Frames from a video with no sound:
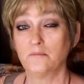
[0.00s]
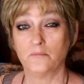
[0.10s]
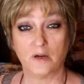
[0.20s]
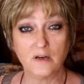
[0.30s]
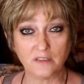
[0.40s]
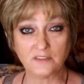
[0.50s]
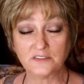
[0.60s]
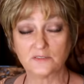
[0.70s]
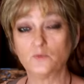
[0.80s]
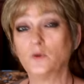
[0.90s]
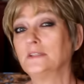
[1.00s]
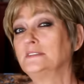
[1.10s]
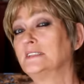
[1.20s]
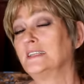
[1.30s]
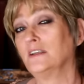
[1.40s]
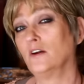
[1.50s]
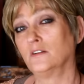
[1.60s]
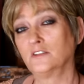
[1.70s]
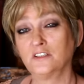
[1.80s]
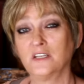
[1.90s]
Mars wants to get
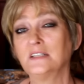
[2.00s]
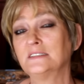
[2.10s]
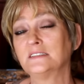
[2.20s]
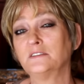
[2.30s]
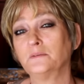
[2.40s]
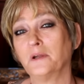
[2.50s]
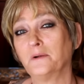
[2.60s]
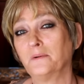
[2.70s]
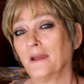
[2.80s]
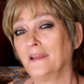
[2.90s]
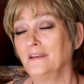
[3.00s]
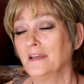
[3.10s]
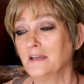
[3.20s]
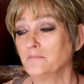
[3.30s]
all your ducks in a row, right?